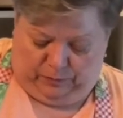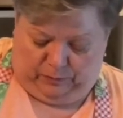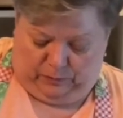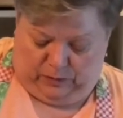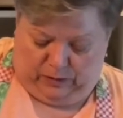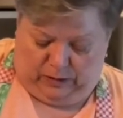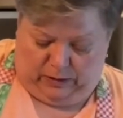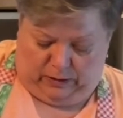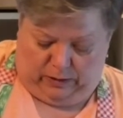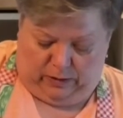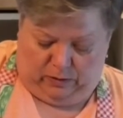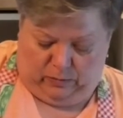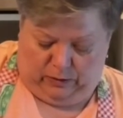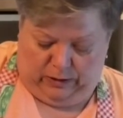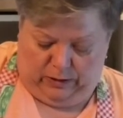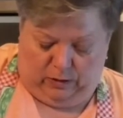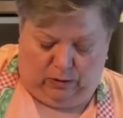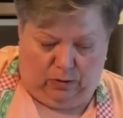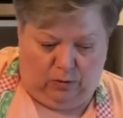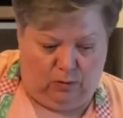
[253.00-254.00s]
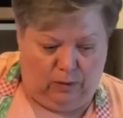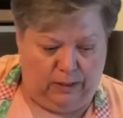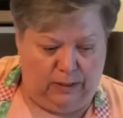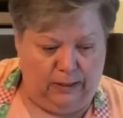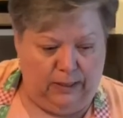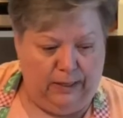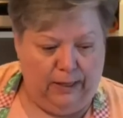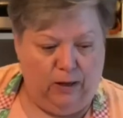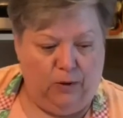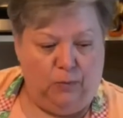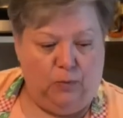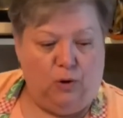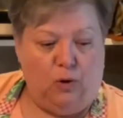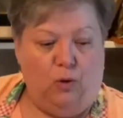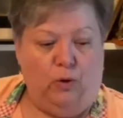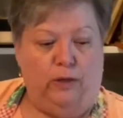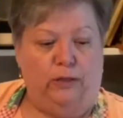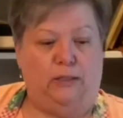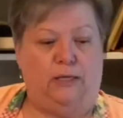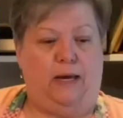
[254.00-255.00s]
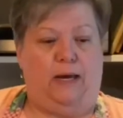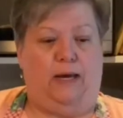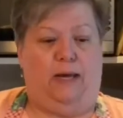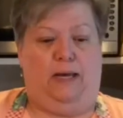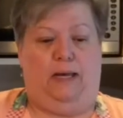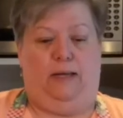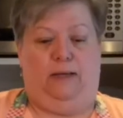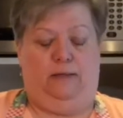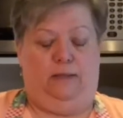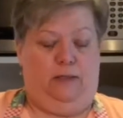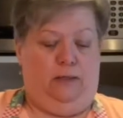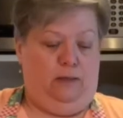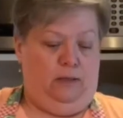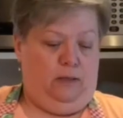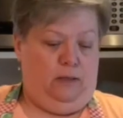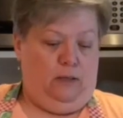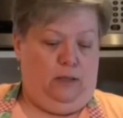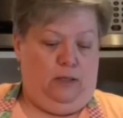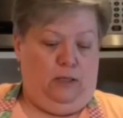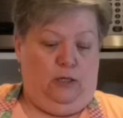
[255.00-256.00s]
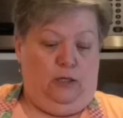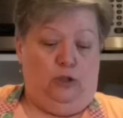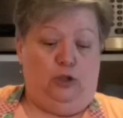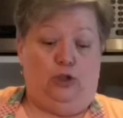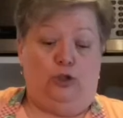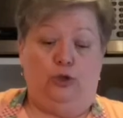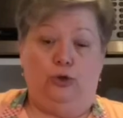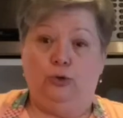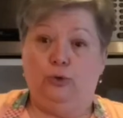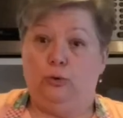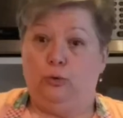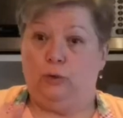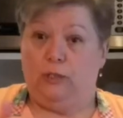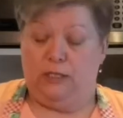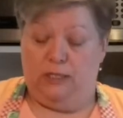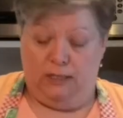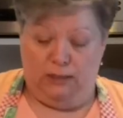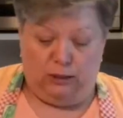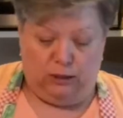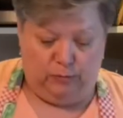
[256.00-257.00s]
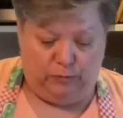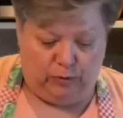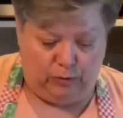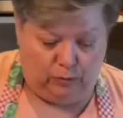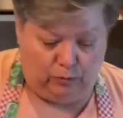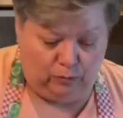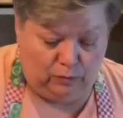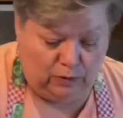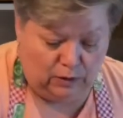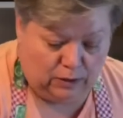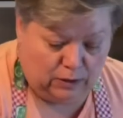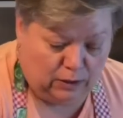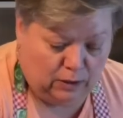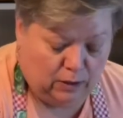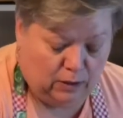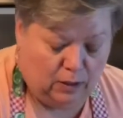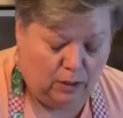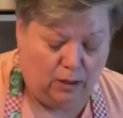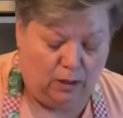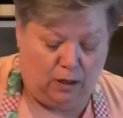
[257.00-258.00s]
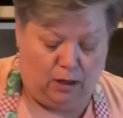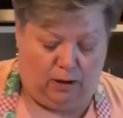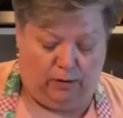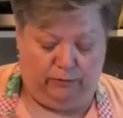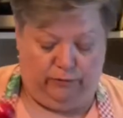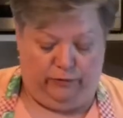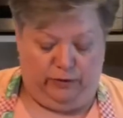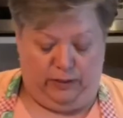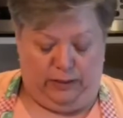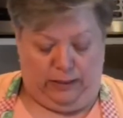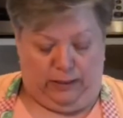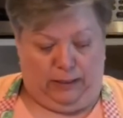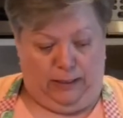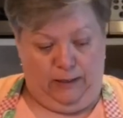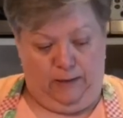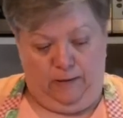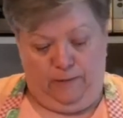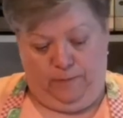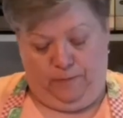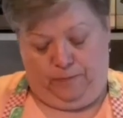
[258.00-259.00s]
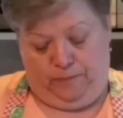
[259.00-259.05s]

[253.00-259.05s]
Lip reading: There we go. And now we're going to add 2 teaspoons of vanilla.